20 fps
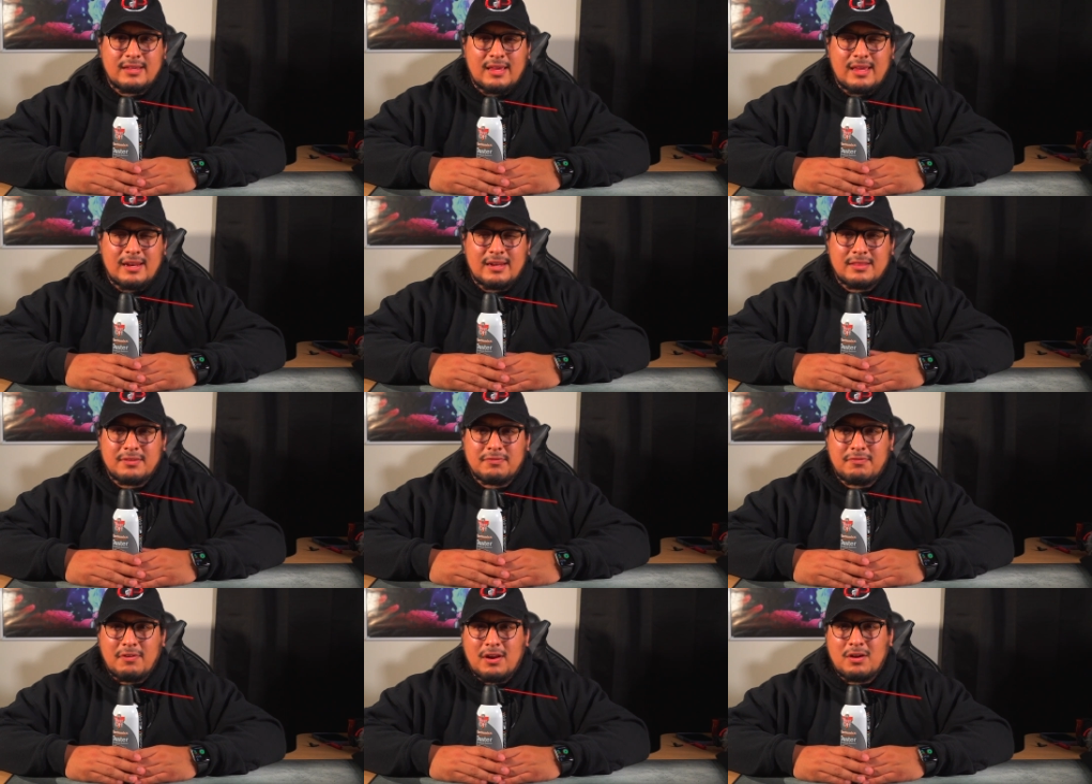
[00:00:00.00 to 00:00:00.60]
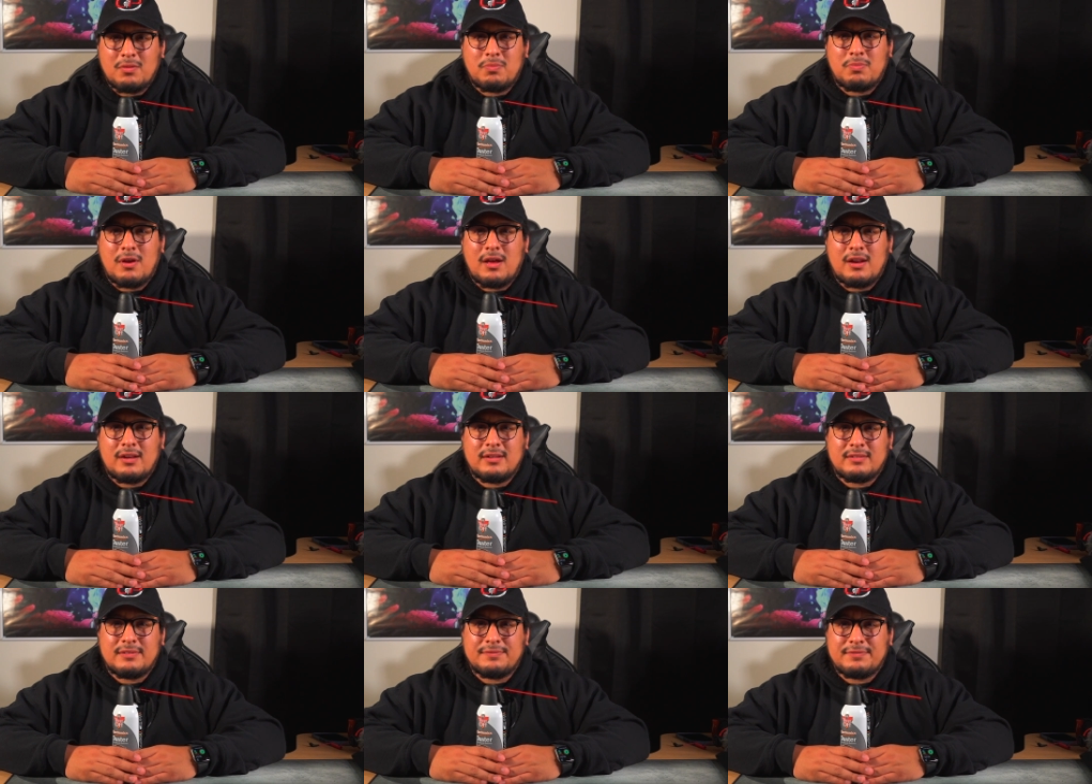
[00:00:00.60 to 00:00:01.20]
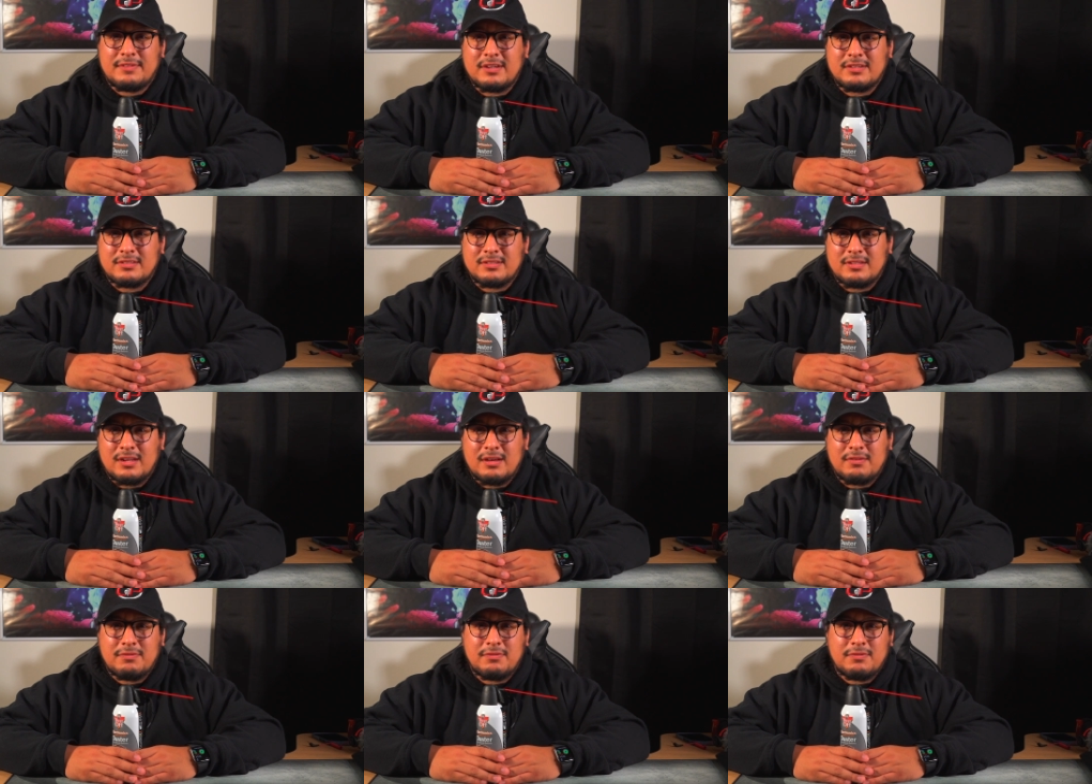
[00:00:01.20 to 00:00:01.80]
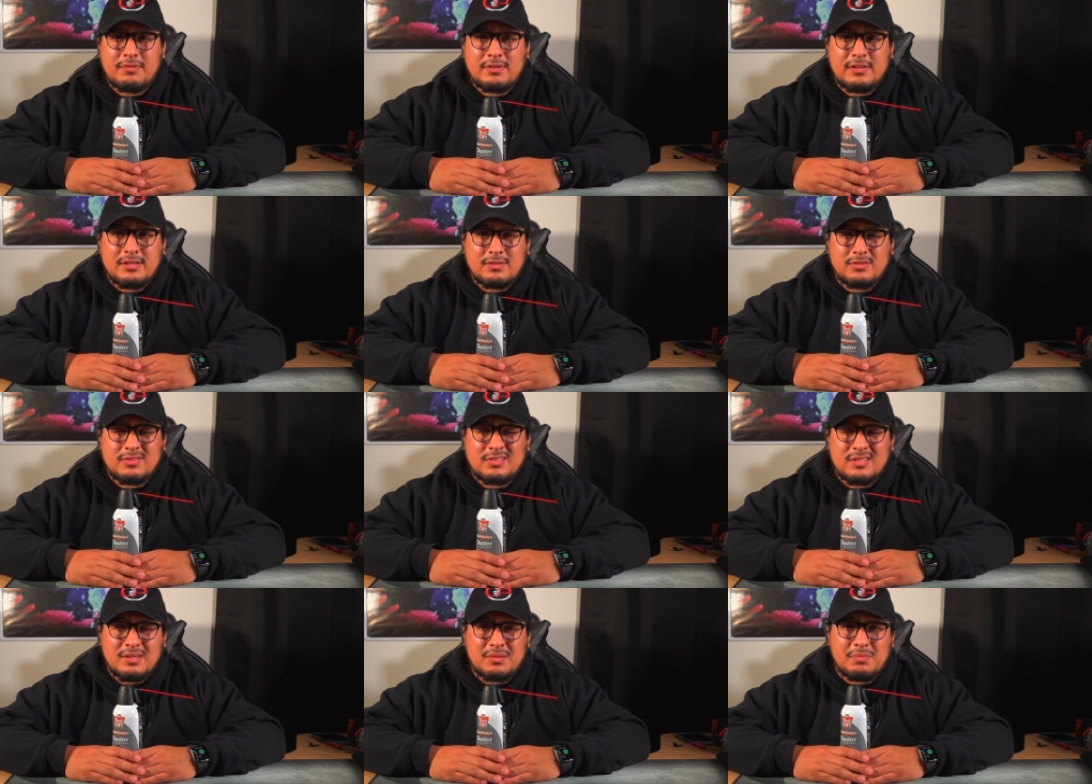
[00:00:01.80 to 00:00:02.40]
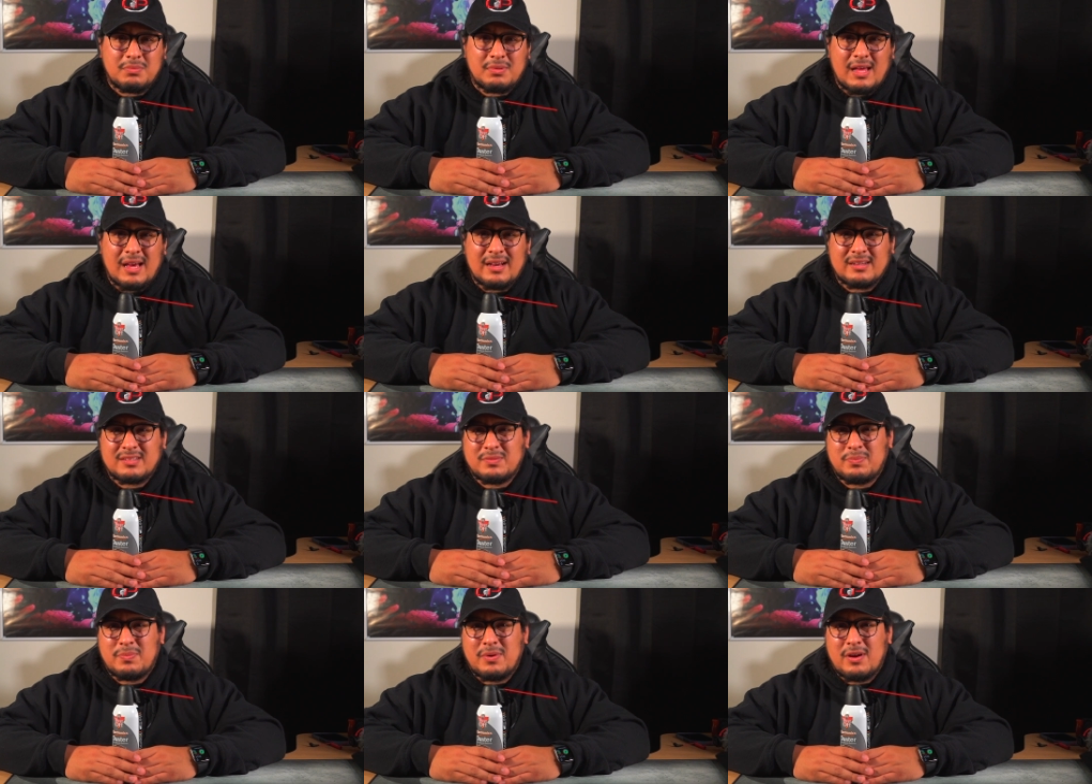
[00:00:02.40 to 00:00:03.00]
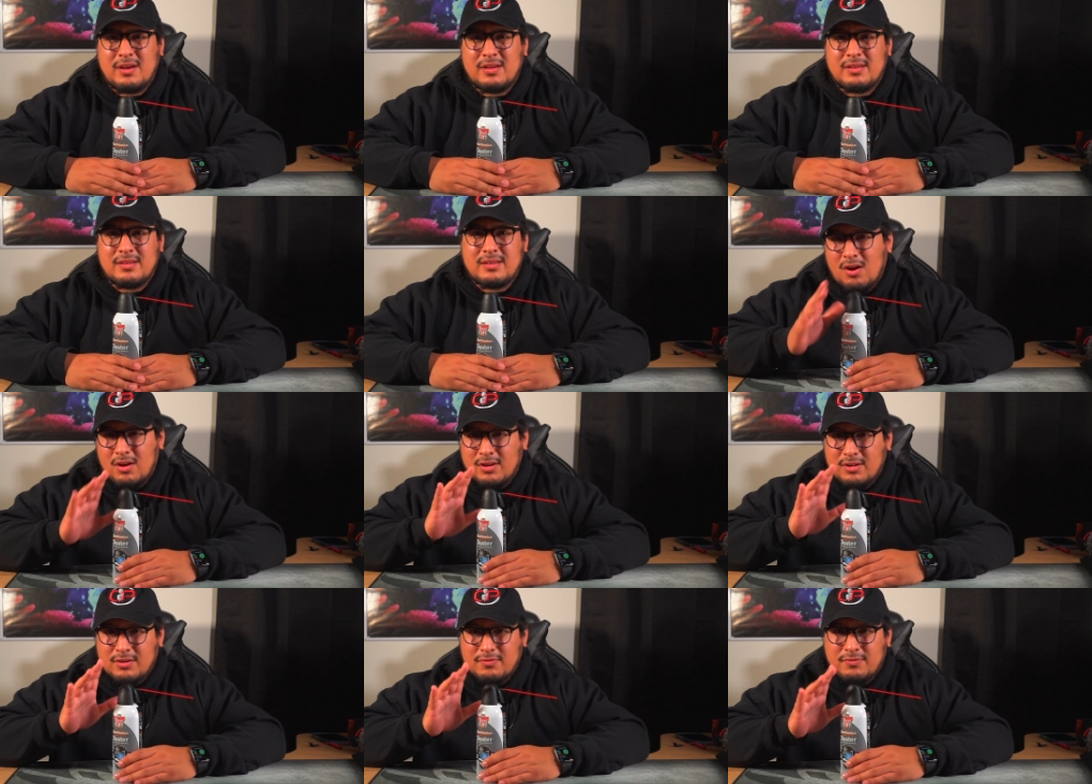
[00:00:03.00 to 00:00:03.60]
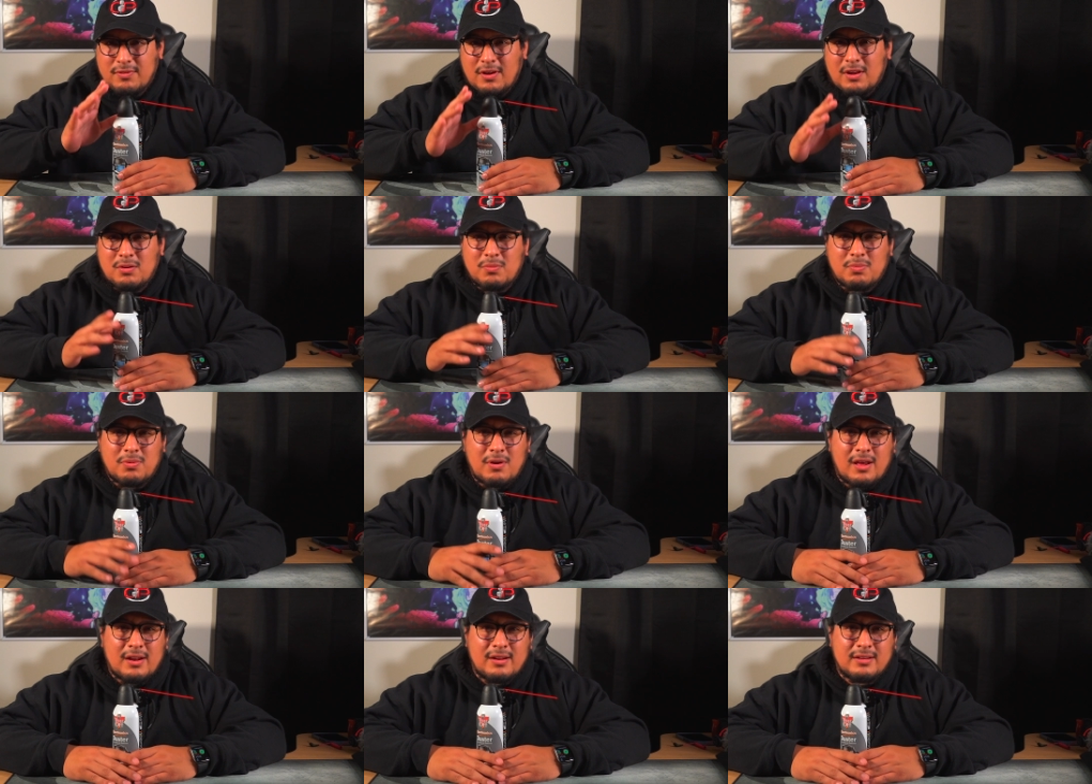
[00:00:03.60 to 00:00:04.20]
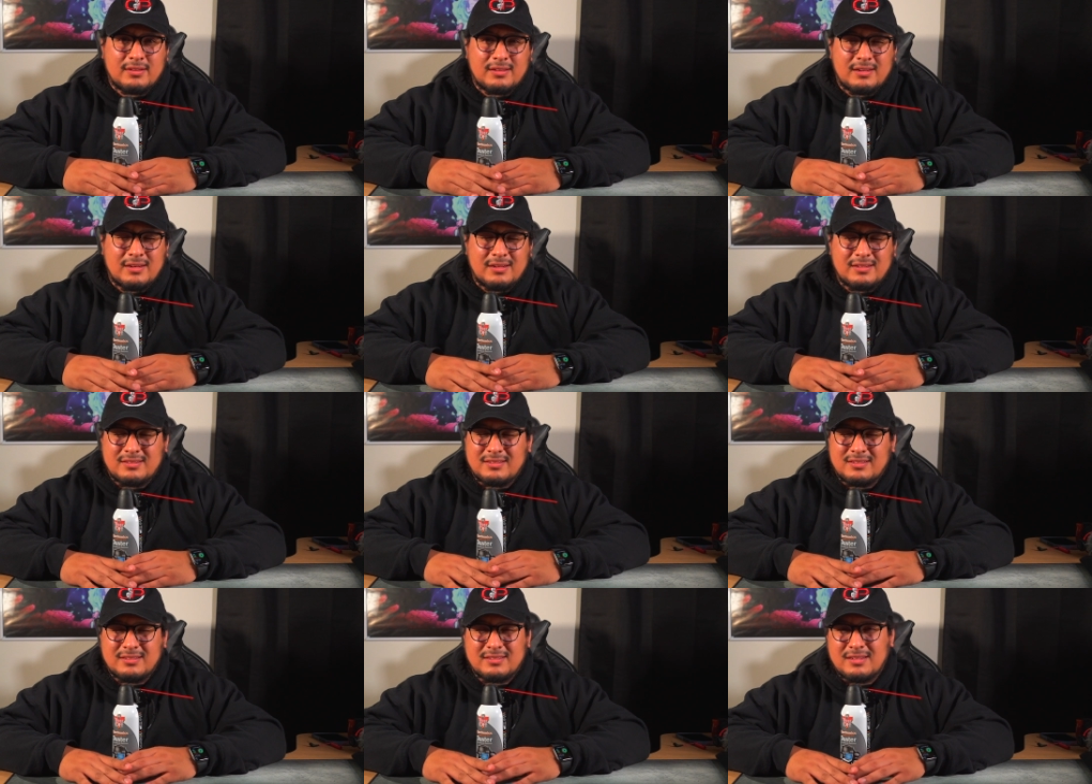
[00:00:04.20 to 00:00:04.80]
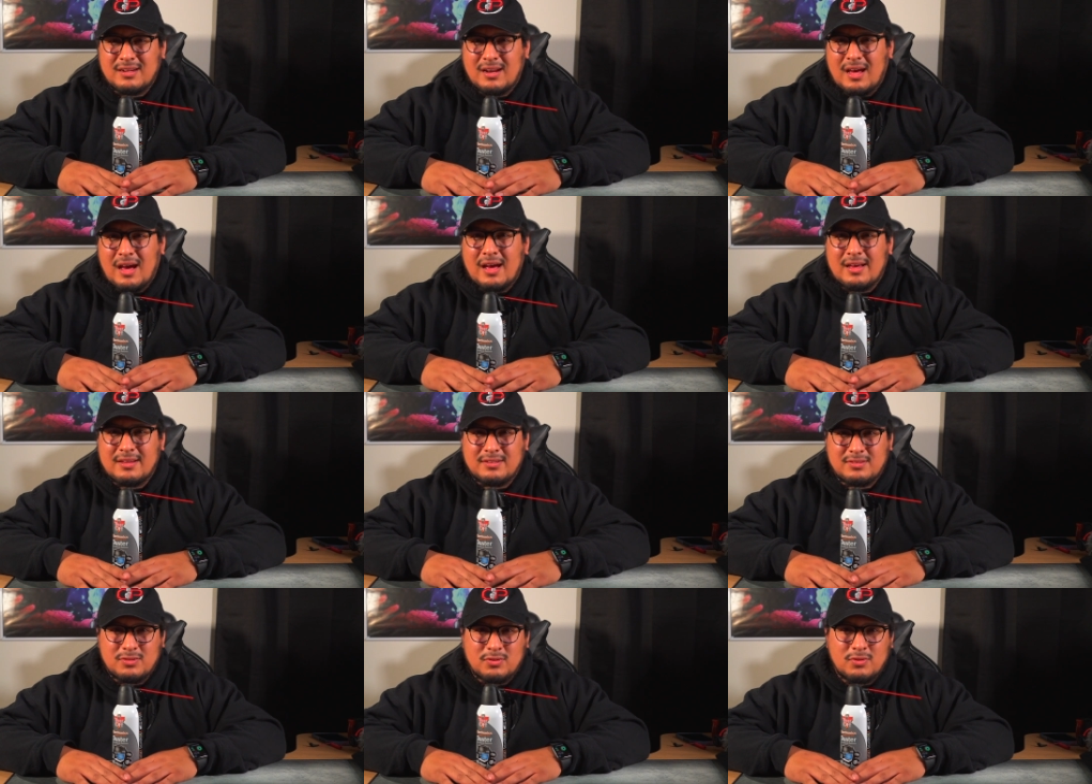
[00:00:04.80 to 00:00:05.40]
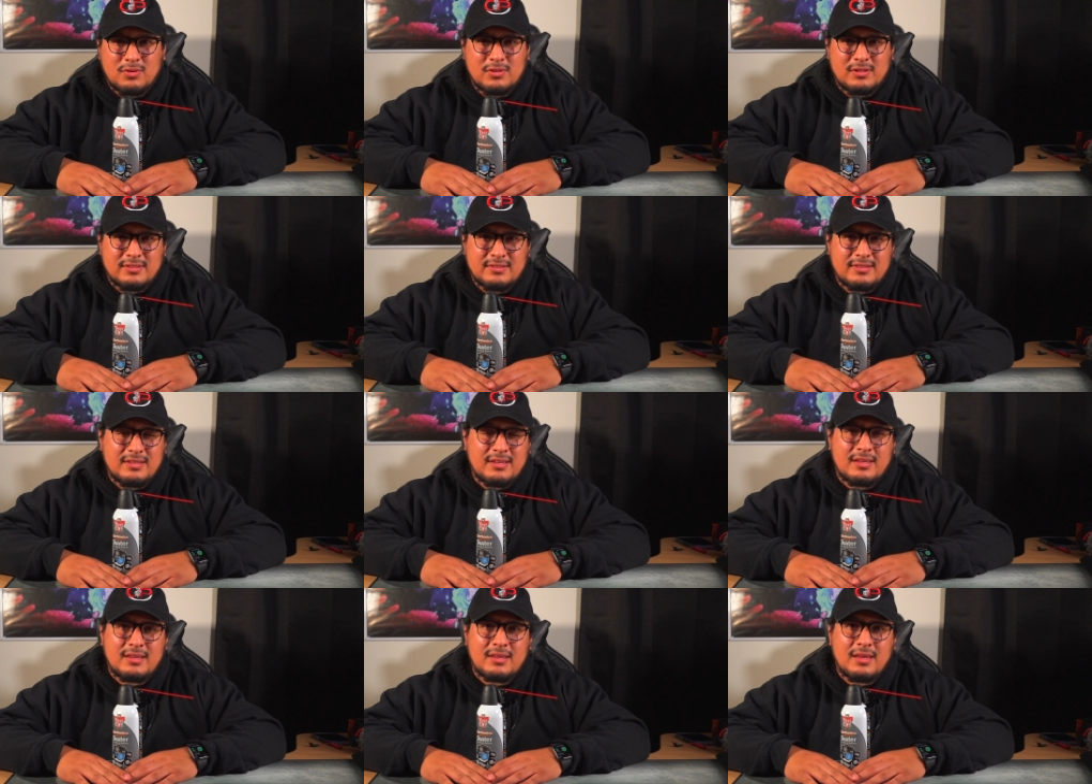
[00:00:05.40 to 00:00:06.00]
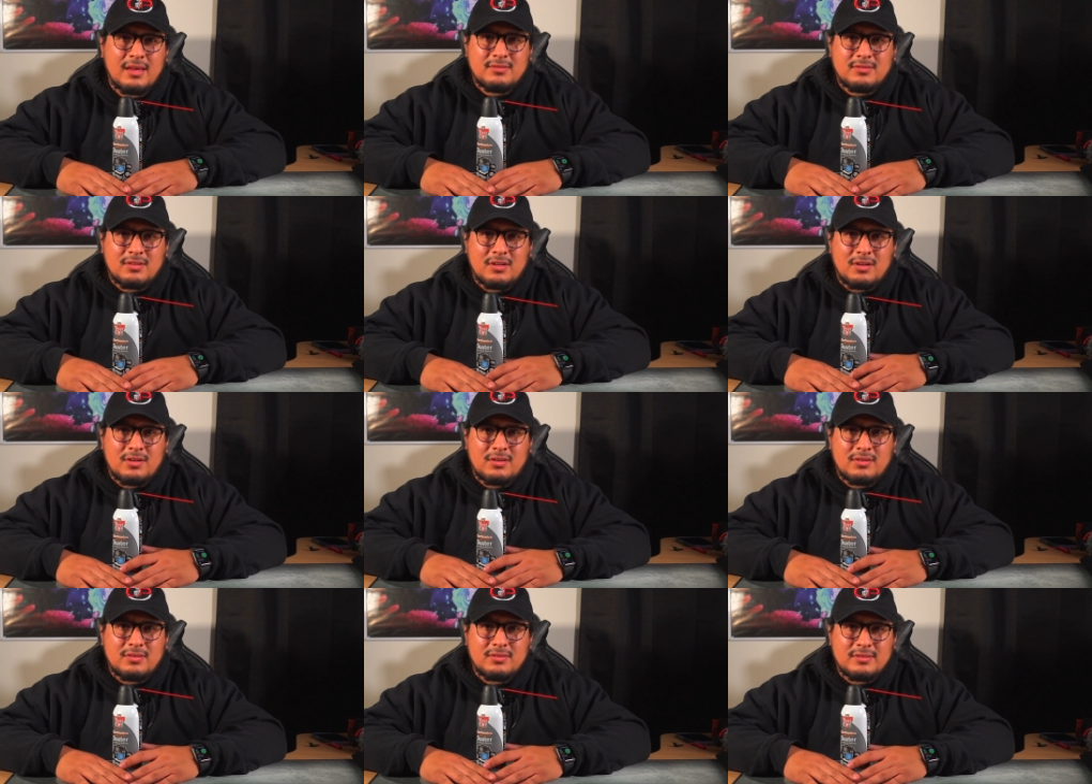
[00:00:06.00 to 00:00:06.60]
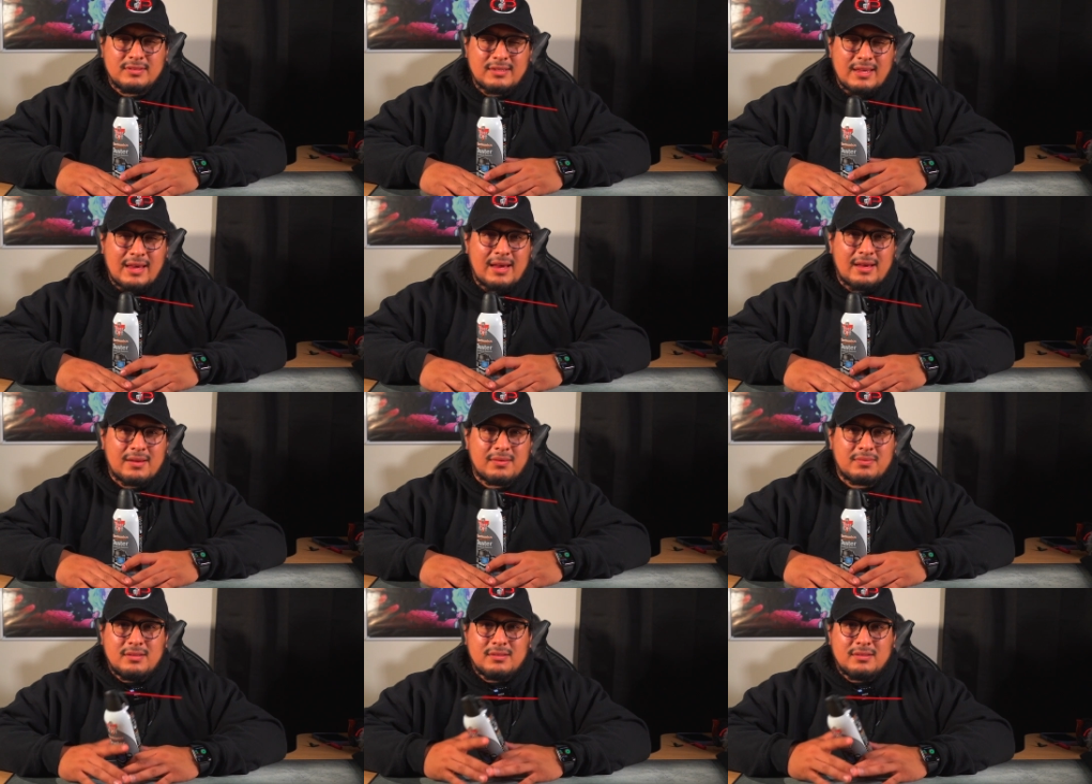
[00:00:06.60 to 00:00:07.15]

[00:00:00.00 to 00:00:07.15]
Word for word: and in the final product if there's enough of it you'll see a black spot on your final product and it's just an eyesore to see so yeah